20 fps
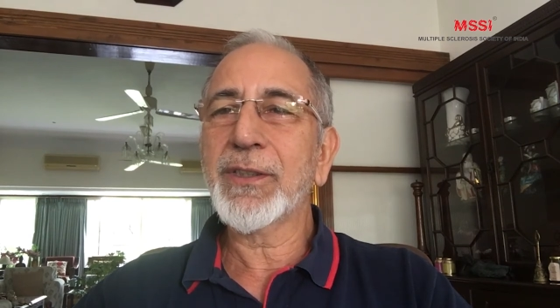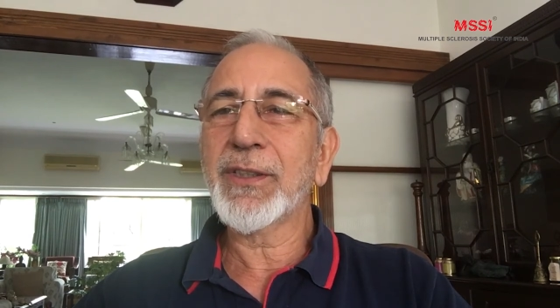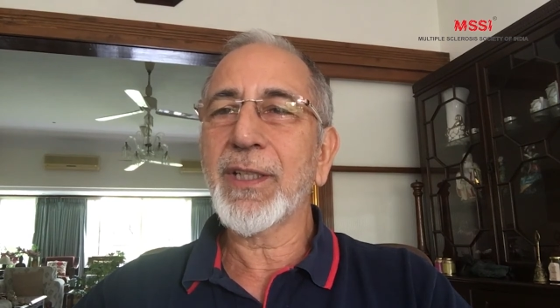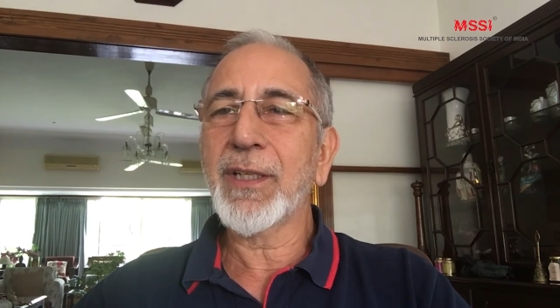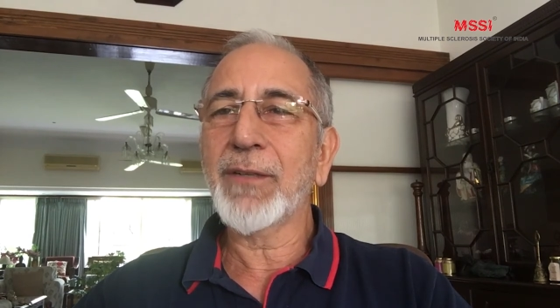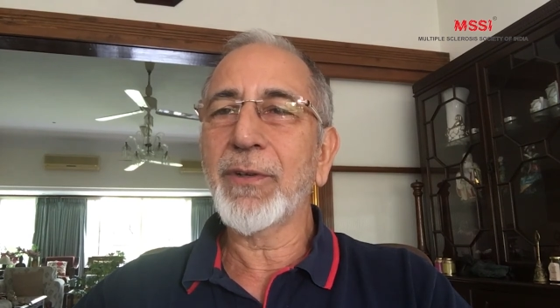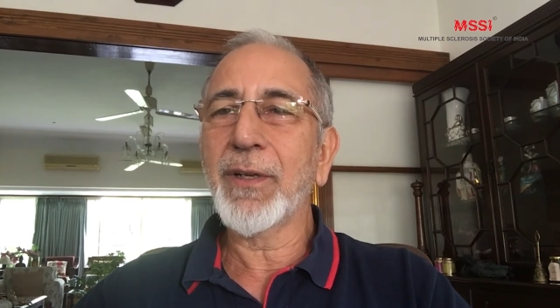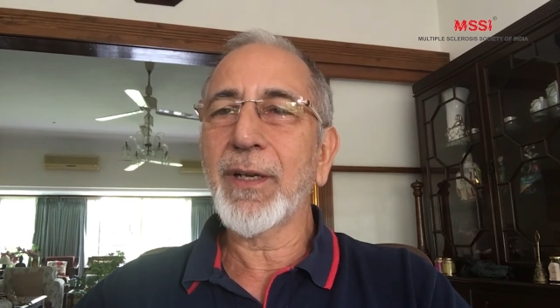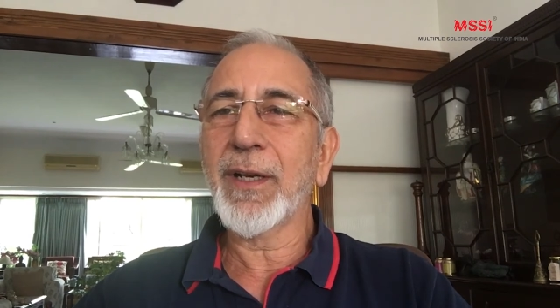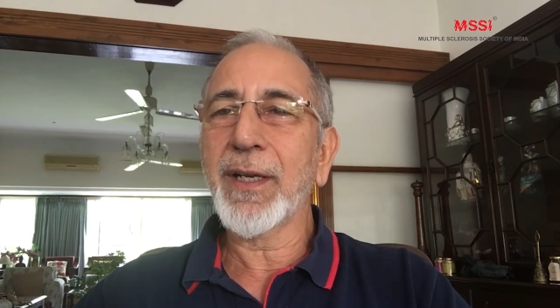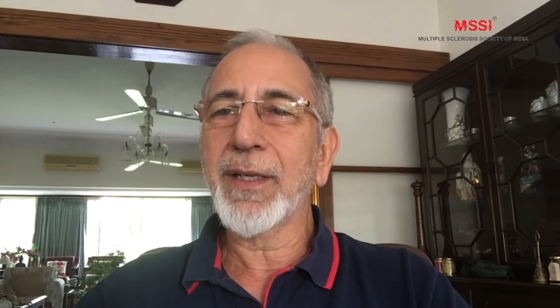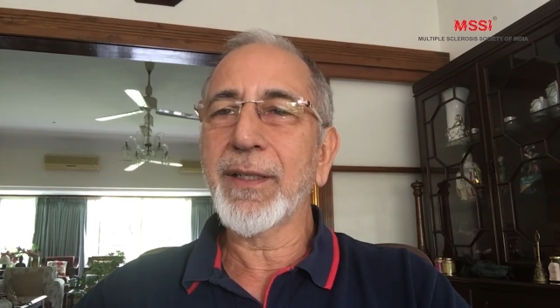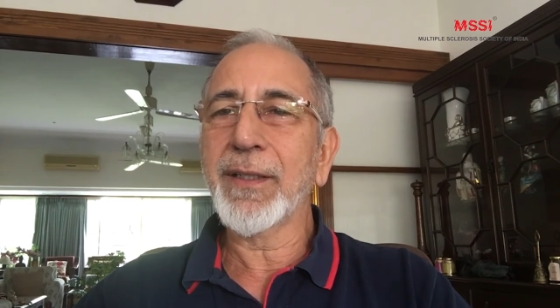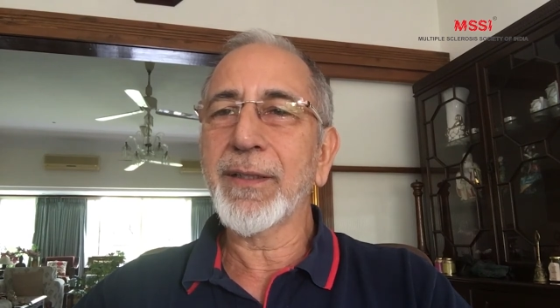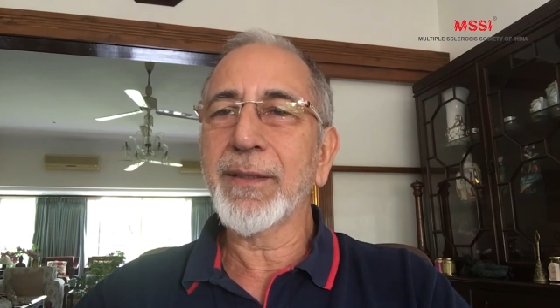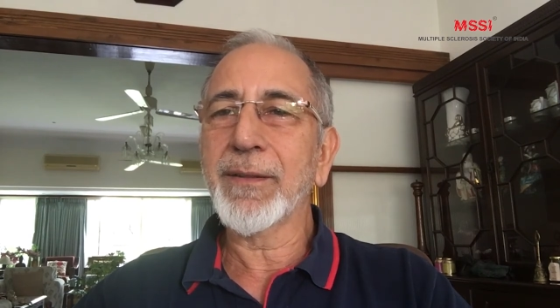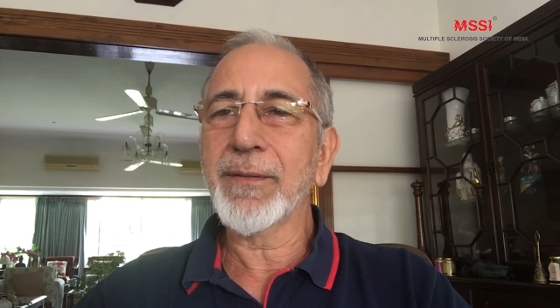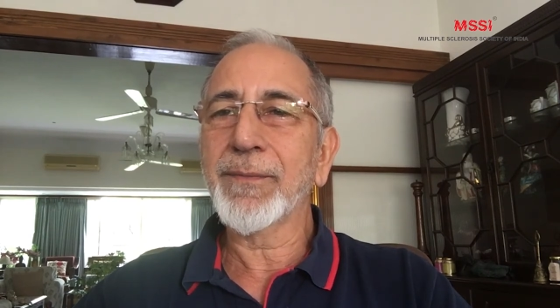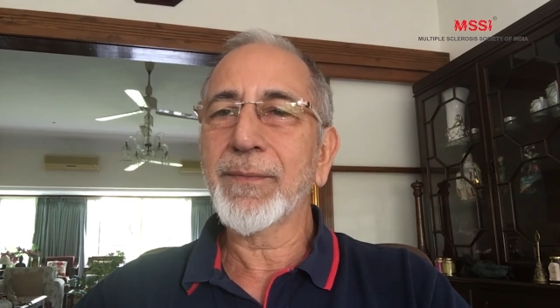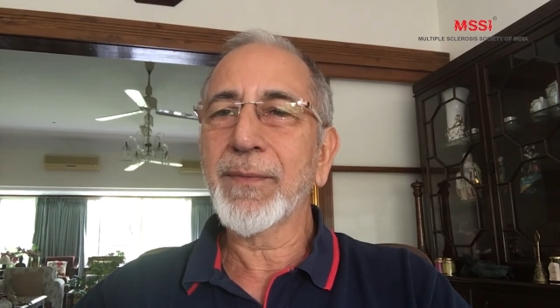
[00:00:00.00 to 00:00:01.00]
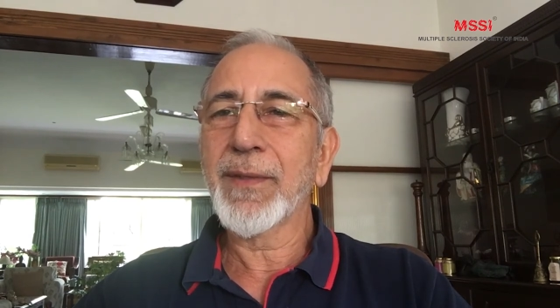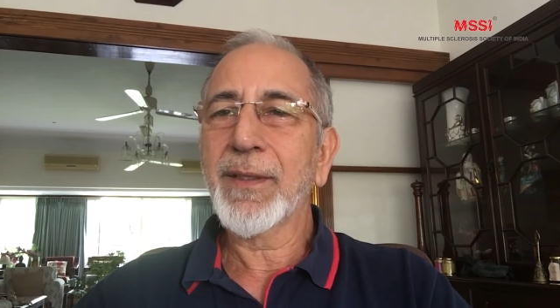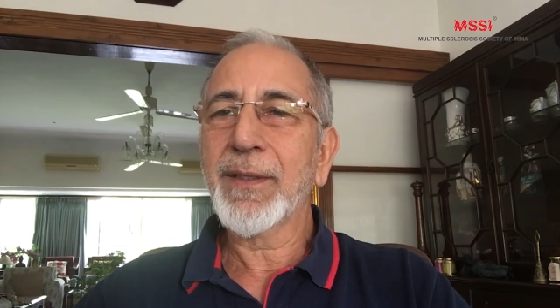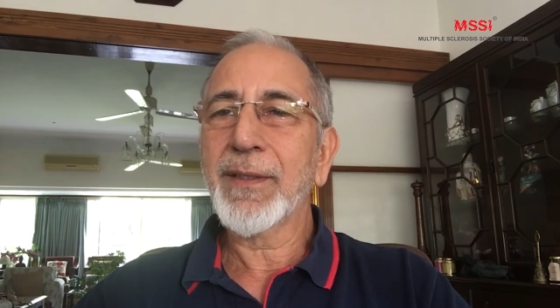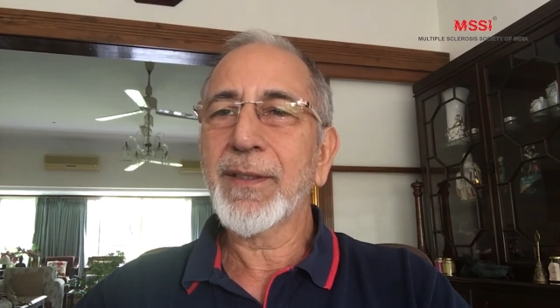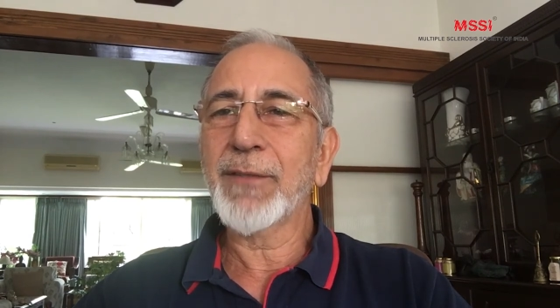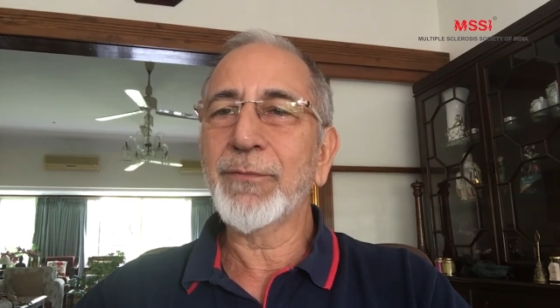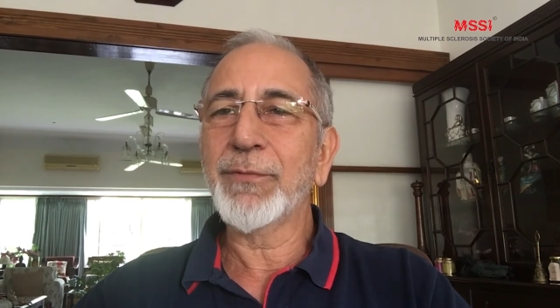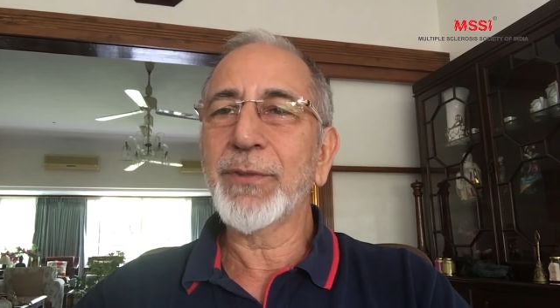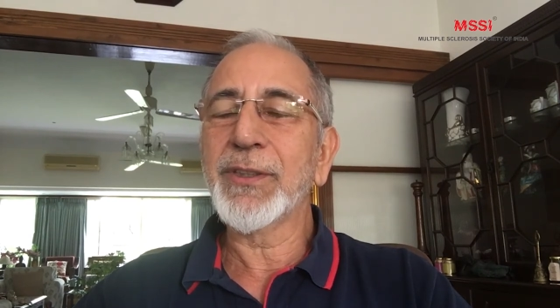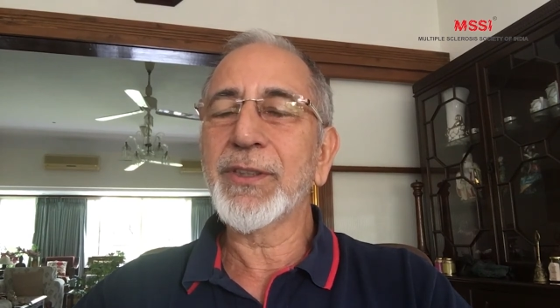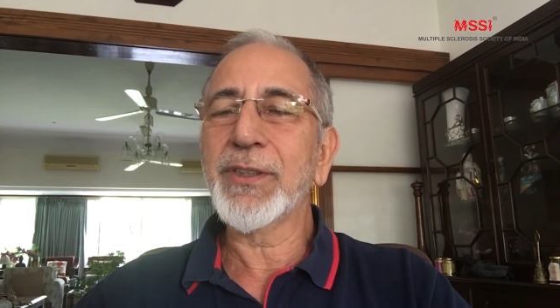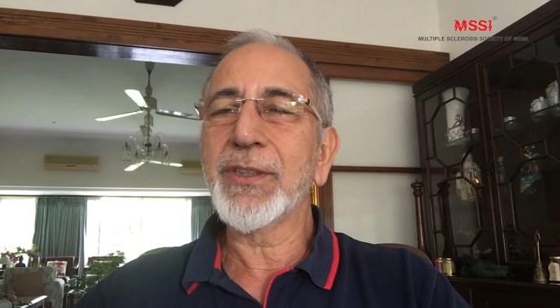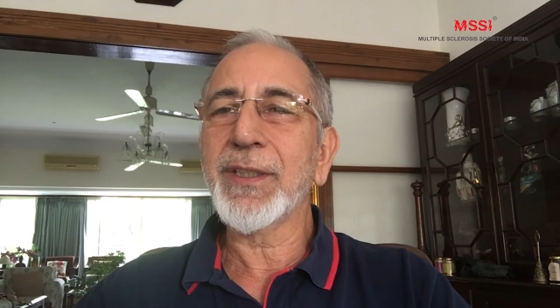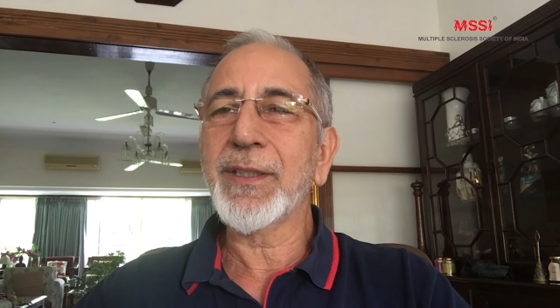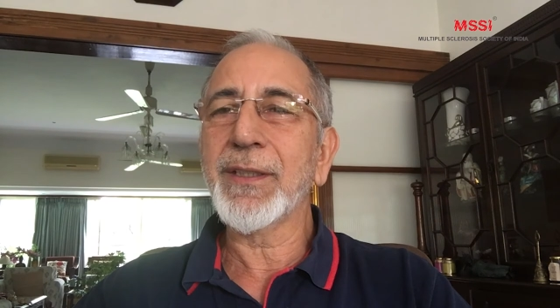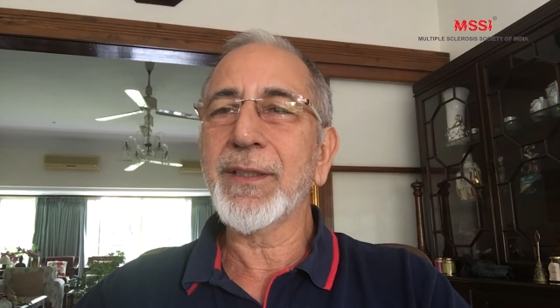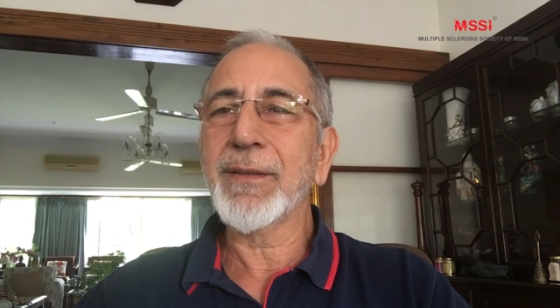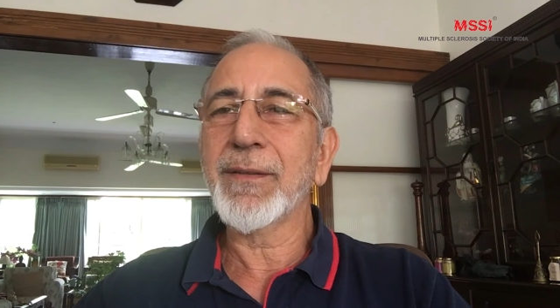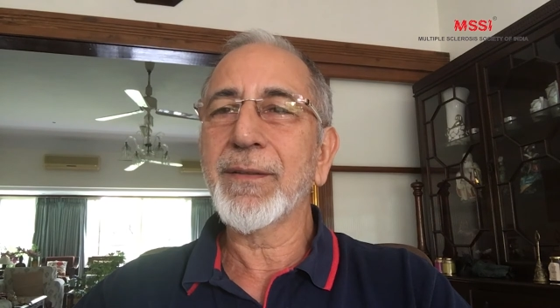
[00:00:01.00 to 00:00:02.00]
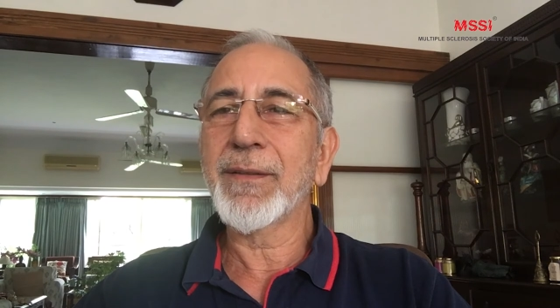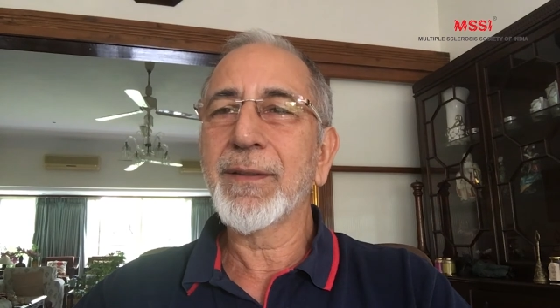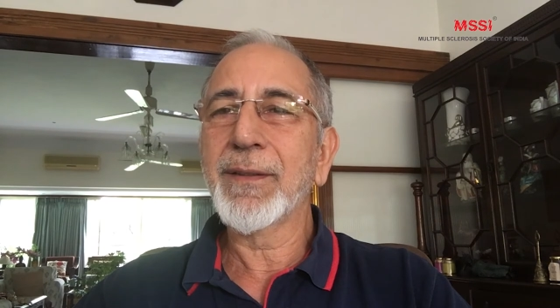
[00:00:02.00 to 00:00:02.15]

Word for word: silver lining that we see.